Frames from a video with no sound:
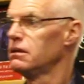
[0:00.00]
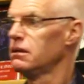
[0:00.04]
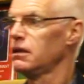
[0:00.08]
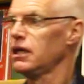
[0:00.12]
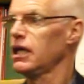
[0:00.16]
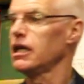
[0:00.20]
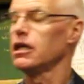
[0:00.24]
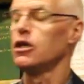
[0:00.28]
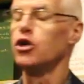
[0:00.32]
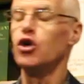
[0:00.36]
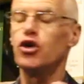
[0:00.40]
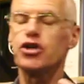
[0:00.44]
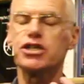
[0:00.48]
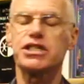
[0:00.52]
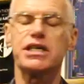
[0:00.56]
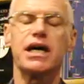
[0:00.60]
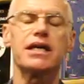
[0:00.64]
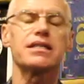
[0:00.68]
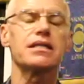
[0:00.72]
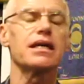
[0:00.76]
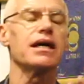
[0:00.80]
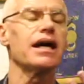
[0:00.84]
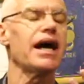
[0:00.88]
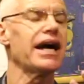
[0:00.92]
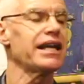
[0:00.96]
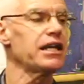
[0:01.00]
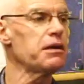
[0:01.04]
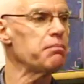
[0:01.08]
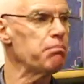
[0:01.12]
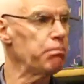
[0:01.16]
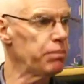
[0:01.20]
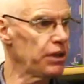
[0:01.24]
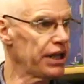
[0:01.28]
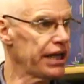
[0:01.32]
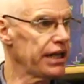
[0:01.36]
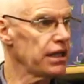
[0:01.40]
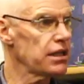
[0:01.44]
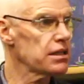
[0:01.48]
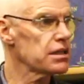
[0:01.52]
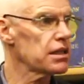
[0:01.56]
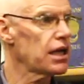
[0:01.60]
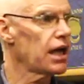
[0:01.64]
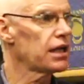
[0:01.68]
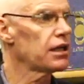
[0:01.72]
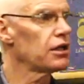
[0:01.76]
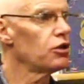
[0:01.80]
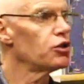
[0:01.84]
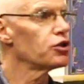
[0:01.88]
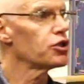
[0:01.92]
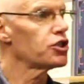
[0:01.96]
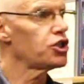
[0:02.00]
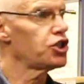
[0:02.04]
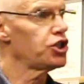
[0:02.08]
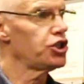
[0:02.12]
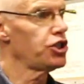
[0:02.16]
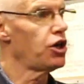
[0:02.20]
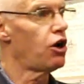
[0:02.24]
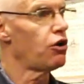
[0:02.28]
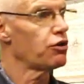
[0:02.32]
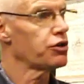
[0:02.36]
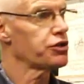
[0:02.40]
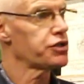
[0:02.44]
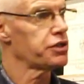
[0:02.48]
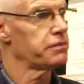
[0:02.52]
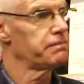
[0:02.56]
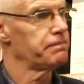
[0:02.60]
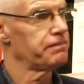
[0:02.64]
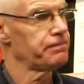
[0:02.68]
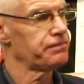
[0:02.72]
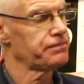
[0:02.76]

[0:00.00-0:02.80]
It looked at her and it blinked and looked shocked.